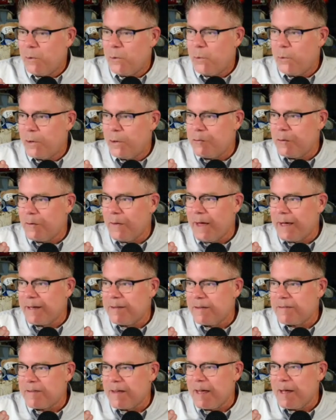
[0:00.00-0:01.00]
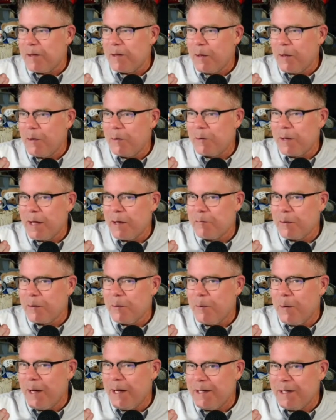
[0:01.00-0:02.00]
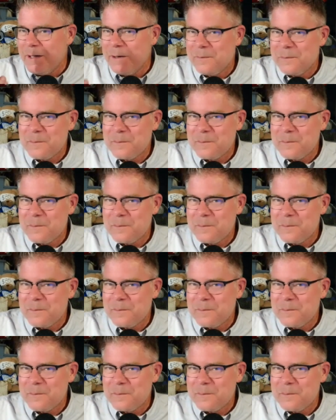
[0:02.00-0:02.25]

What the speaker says: Would you like to say hello to everyone?